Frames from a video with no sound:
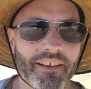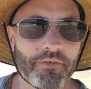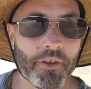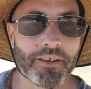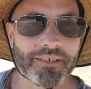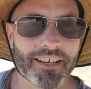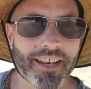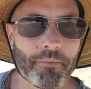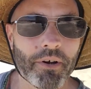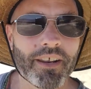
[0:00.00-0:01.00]
first
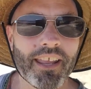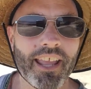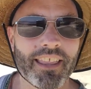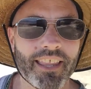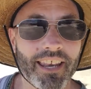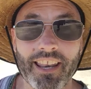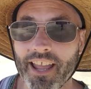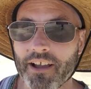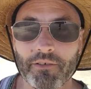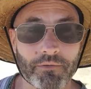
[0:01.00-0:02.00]
in our body, and then
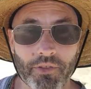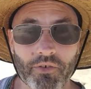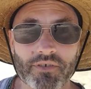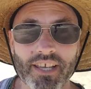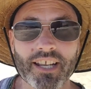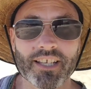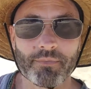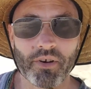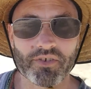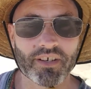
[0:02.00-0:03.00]
through sun
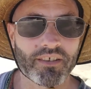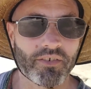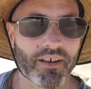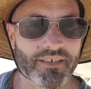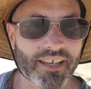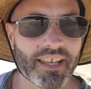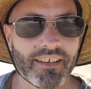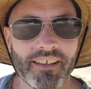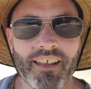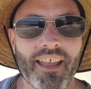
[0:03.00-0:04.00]
exposure, through our skin,